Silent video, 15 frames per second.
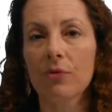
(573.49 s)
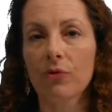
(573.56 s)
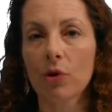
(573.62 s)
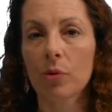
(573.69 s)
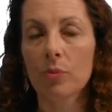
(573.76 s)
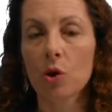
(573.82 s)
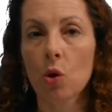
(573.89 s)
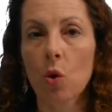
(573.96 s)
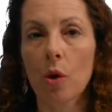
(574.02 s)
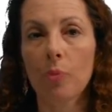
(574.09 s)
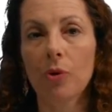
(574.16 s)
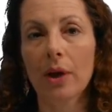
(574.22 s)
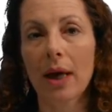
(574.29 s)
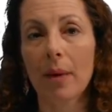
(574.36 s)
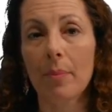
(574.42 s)
a firm's
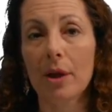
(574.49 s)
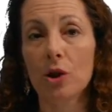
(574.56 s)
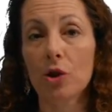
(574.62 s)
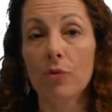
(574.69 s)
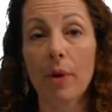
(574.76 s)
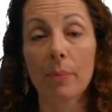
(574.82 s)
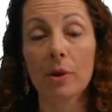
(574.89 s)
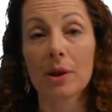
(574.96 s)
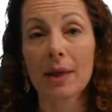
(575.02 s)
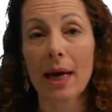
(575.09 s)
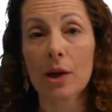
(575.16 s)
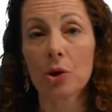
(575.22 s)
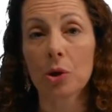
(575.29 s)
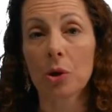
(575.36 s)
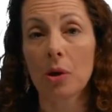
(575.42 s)
corporate image and
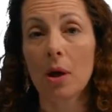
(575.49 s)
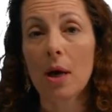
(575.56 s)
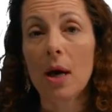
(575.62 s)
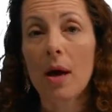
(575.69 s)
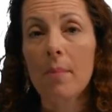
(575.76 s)
reputation,